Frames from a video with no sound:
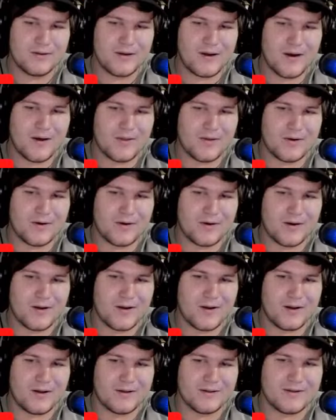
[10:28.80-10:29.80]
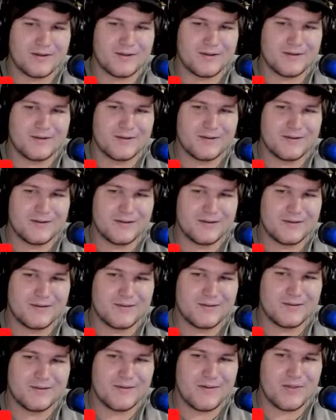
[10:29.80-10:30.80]
other uh,
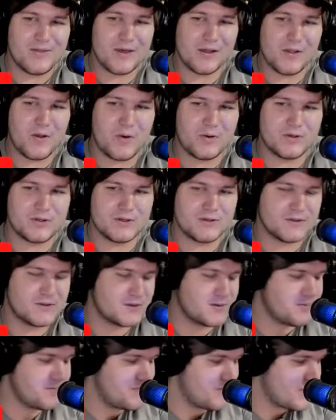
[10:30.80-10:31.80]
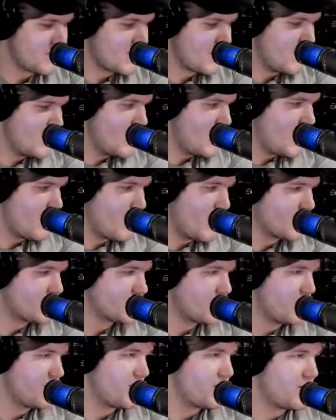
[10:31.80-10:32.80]
theologians.
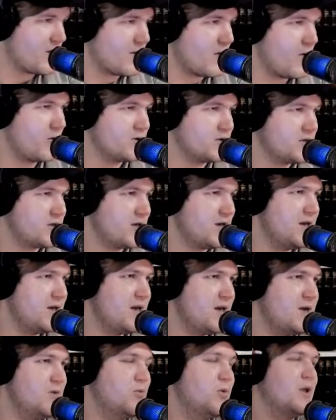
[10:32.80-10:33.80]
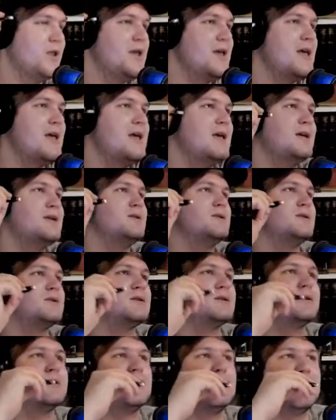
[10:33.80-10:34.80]
Amongst other theologians, he he really
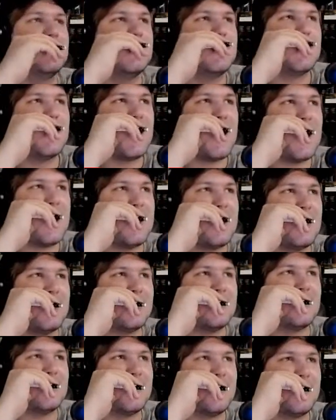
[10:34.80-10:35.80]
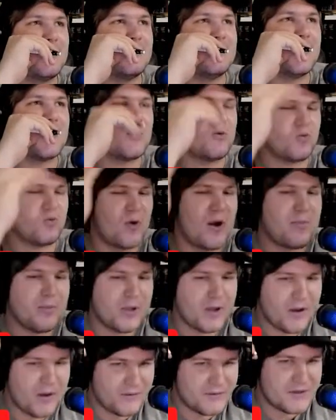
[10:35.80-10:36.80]
is a uh, like a
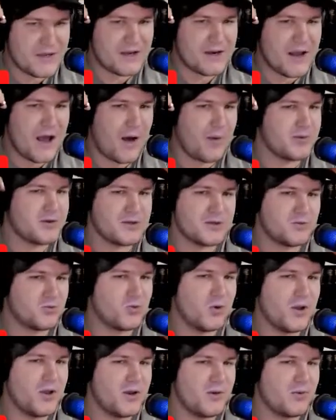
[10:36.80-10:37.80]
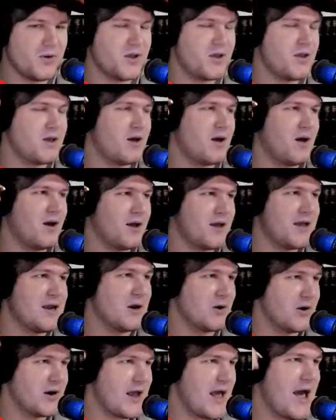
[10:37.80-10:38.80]
replica of St. Thomas. It's really, really uh,
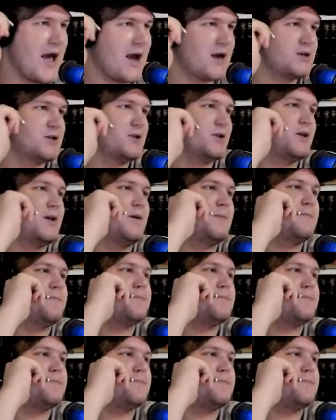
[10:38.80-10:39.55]
eerie, actually.